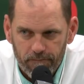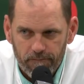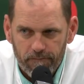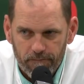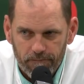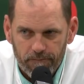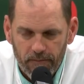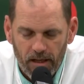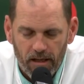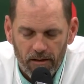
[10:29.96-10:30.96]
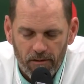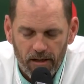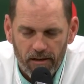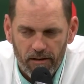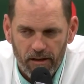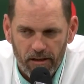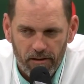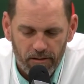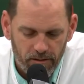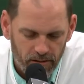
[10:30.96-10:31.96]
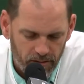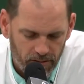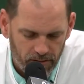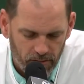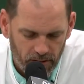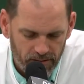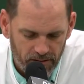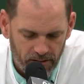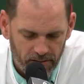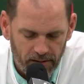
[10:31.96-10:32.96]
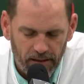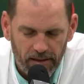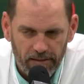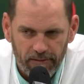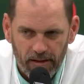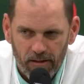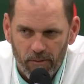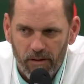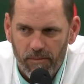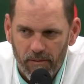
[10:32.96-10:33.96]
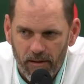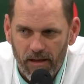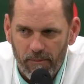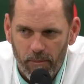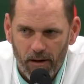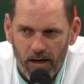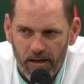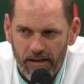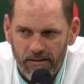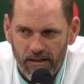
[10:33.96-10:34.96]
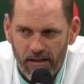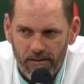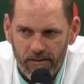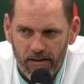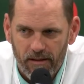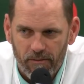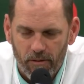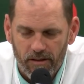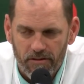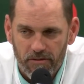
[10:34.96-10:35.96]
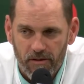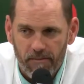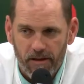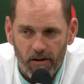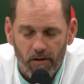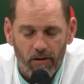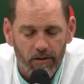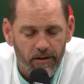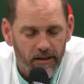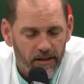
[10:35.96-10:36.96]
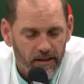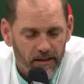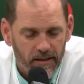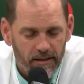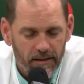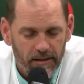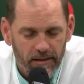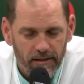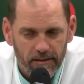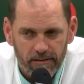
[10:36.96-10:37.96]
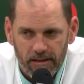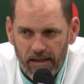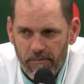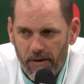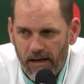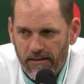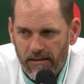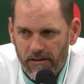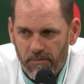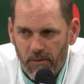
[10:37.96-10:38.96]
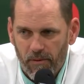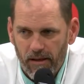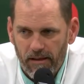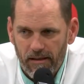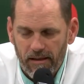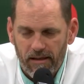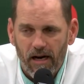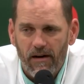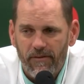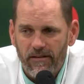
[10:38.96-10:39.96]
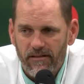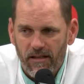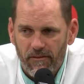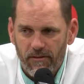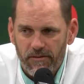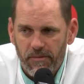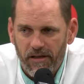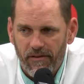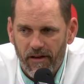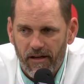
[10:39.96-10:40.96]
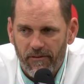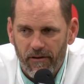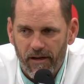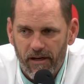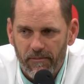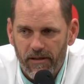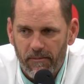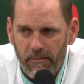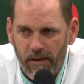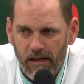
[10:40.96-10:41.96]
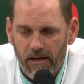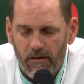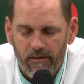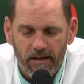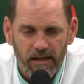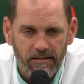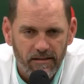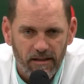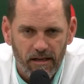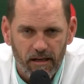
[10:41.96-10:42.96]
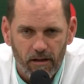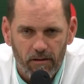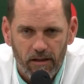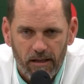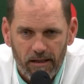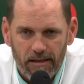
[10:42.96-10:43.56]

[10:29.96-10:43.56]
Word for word: missed. Yeah, great, great, good, good, good question. Uh, really, really proud of EJ. Uh, worked extremely hard. Uh, to get back to this point. I think confidence level has been a thing for him coming back off the ACL.